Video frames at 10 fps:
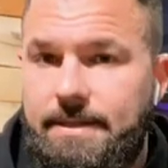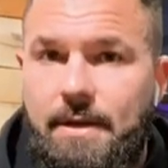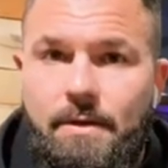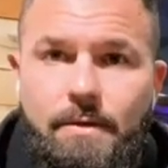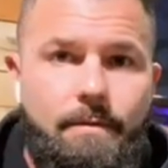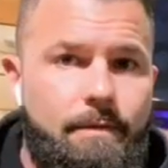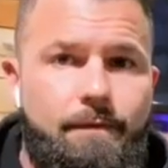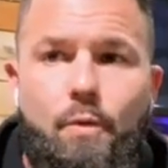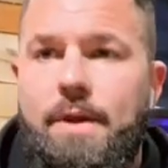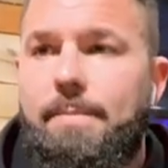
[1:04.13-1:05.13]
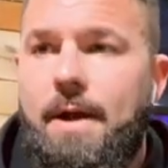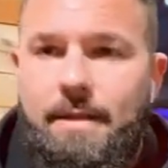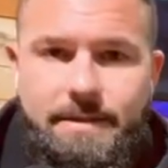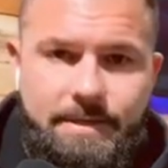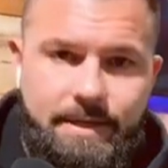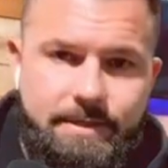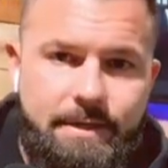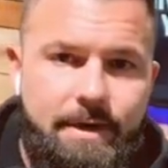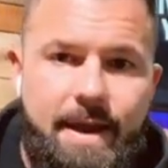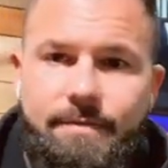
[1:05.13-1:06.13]
sell forty policies,
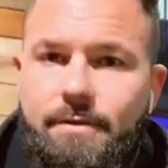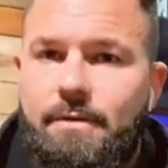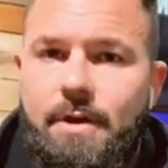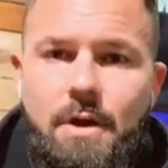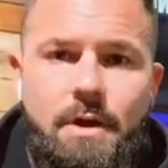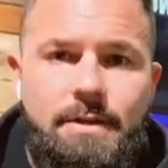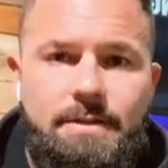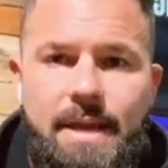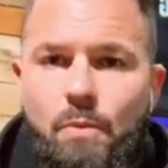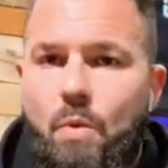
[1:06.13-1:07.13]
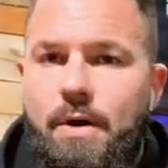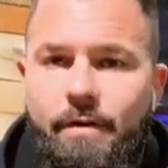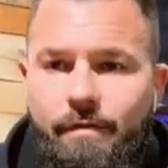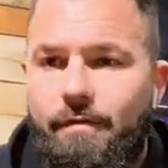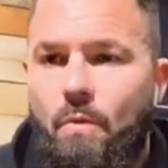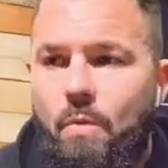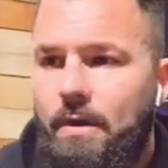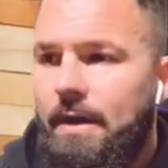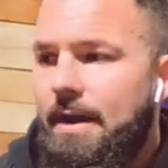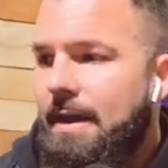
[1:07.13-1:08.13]
and after day one of
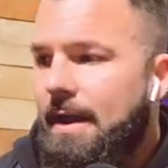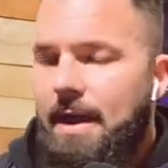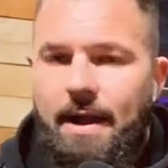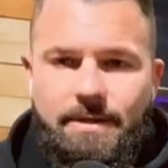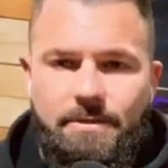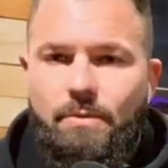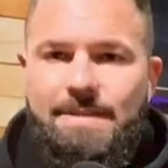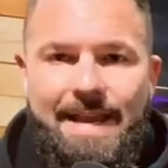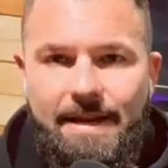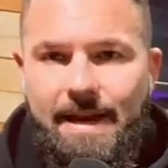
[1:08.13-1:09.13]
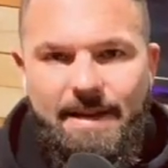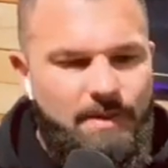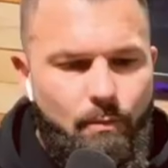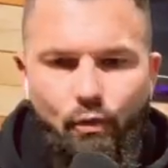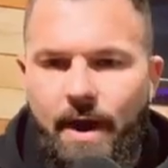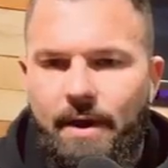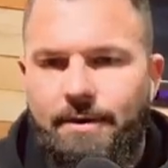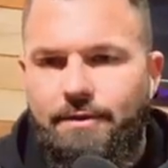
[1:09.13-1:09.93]
four, uh, I sold ten today, so I'm right on